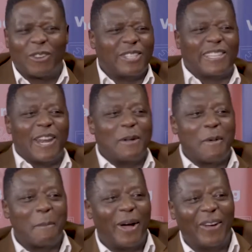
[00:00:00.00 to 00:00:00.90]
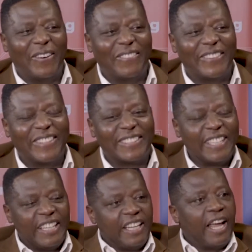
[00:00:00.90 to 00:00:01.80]
I could still remember all of
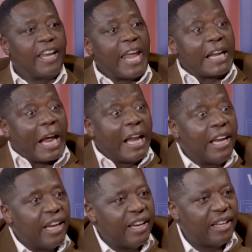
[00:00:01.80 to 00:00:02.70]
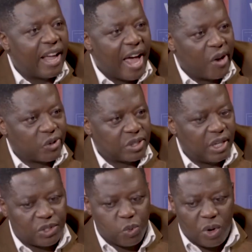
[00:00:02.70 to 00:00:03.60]
those. And cleaning the
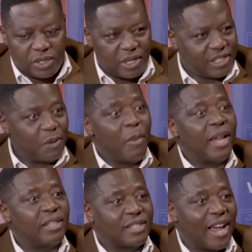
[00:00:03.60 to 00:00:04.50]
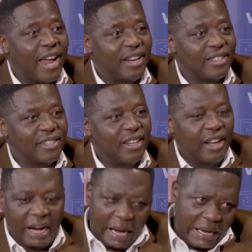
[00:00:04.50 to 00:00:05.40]
house. It was cement tiles,
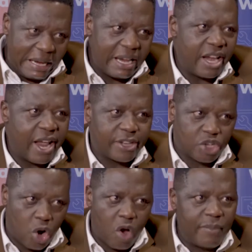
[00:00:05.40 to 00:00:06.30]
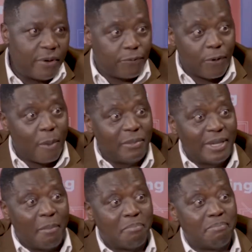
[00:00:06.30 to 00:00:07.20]
cleaning and scrubbing
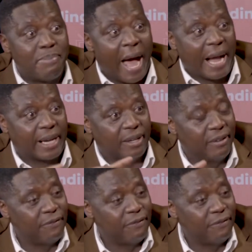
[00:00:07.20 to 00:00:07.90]
from the back